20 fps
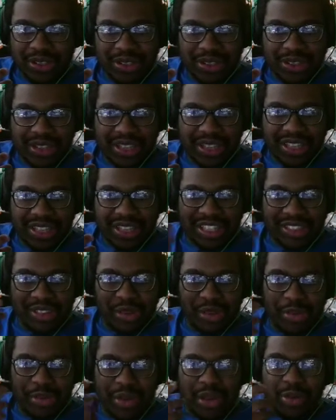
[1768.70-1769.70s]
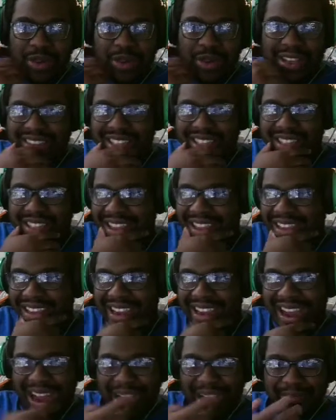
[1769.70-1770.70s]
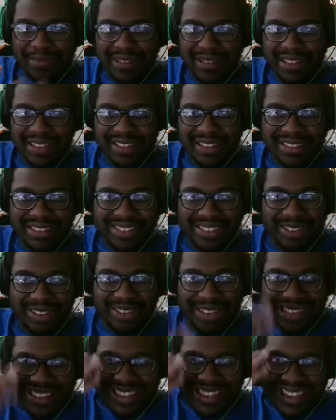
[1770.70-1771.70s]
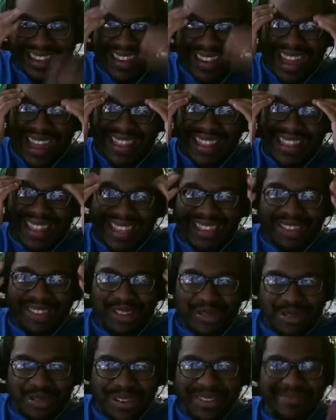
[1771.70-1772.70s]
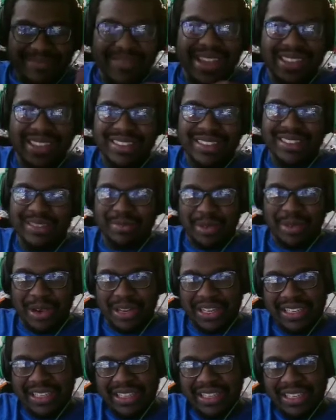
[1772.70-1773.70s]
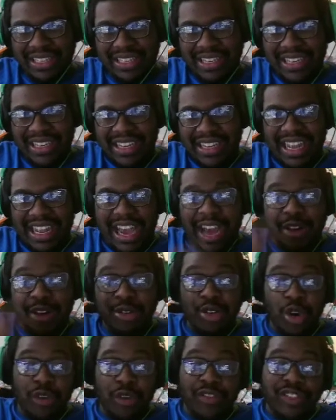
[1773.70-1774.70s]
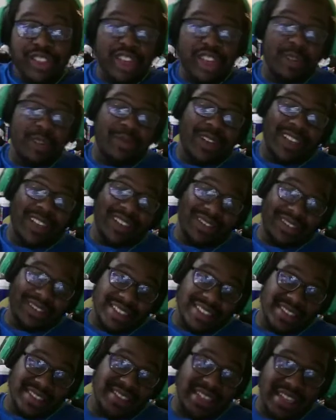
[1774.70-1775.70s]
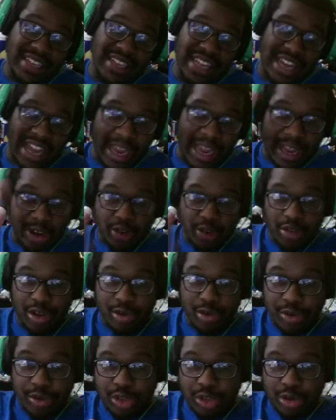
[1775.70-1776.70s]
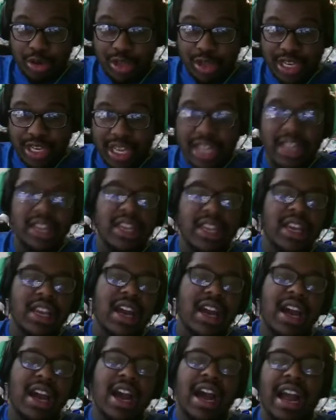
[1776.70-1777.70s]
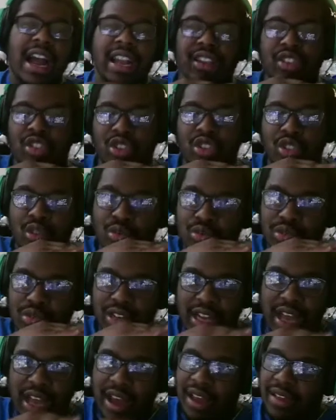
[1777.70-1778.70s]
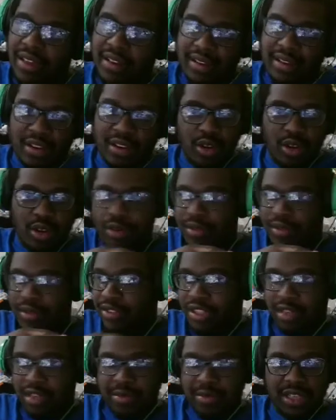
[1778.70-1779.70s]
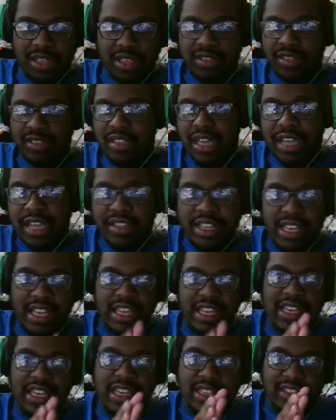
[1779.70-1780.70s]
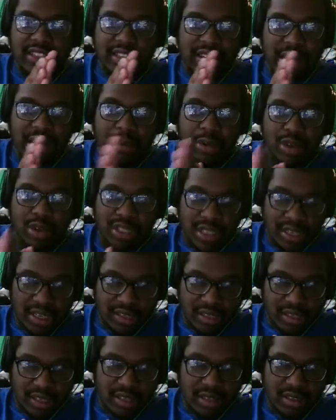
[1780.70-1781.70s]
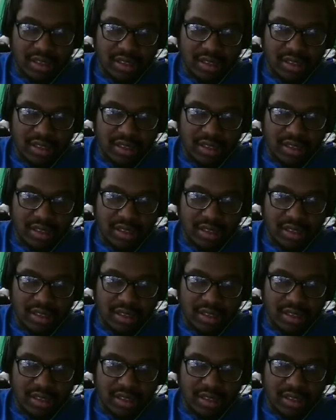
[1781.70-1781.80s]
There's so many ways to like copy this. So I think you can make this work. Like I don't know if it's gonna be consistent, and I agree with you on that. I do not know if it's gonna be consistent. I think it needs a lot more testing.